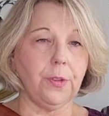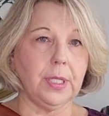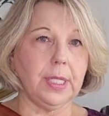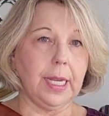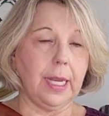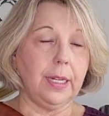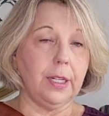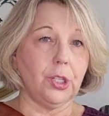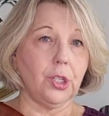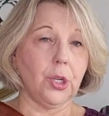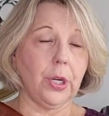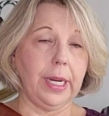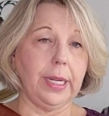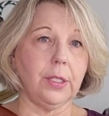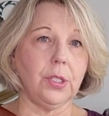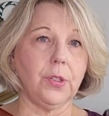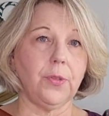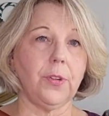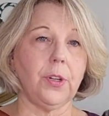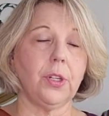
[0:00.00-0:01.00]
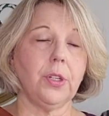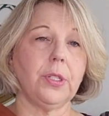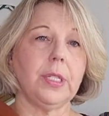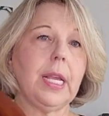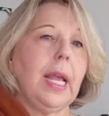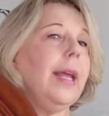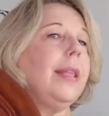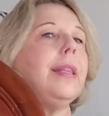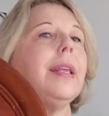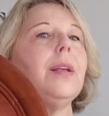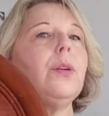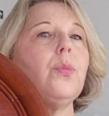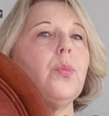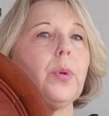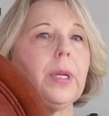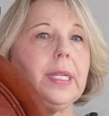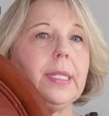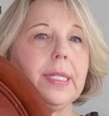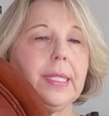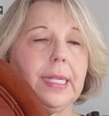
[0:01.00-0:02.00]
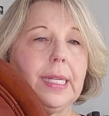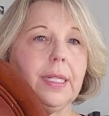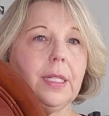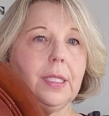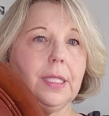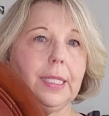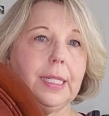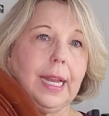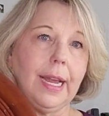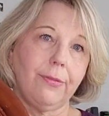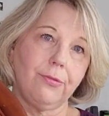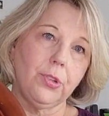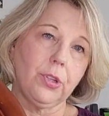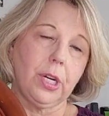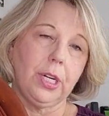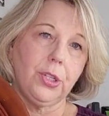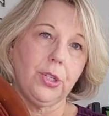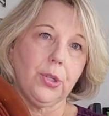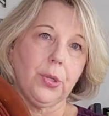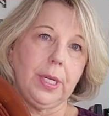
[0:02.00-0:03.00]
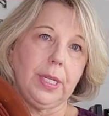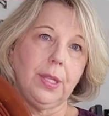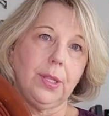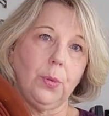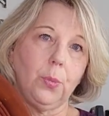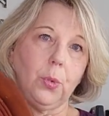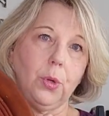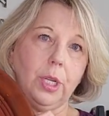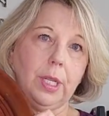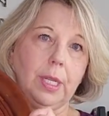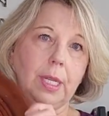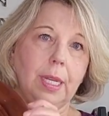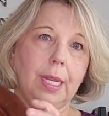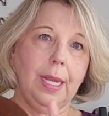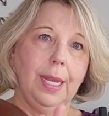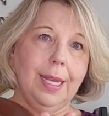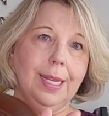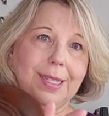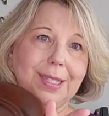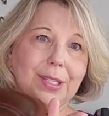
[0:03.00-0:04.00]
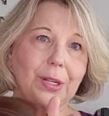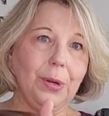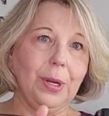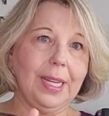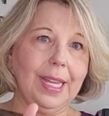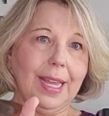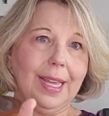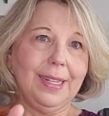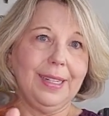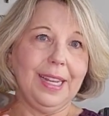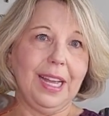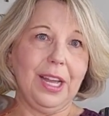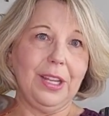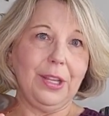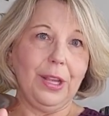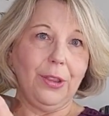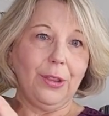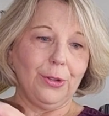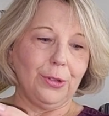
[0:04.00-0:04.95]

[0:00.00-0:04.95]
set of transfers and then reseal it after I treat the wood. So again, another